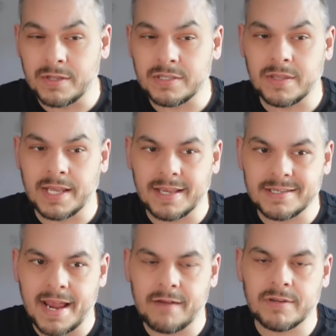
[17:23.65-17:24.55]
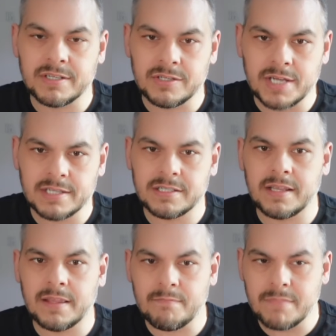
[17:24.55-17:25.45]
So, the Gazzetta are suggesting
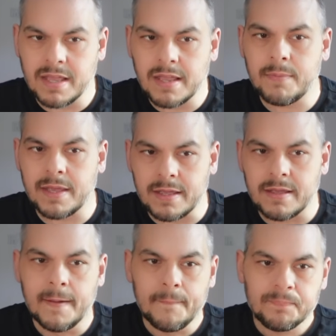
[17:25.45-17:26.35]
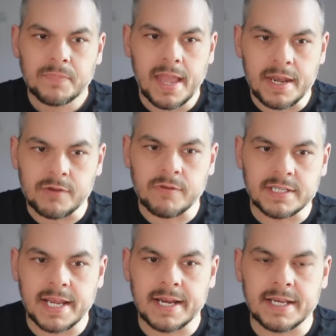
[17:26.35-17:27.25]
that maybe Inter are
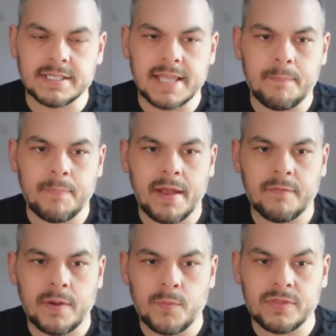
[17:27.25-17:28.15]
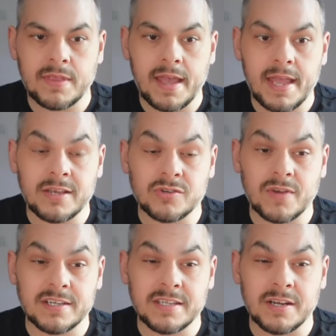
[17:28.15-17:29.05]
taking a step back with their
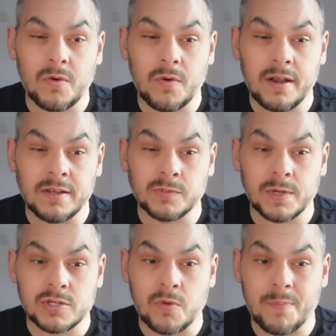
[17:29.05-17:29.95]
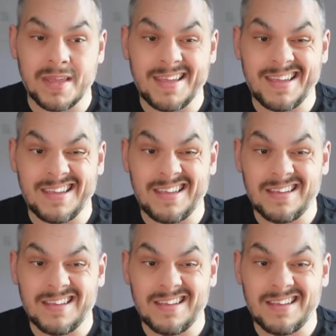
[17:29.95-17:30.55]
interest in Højlund, which will be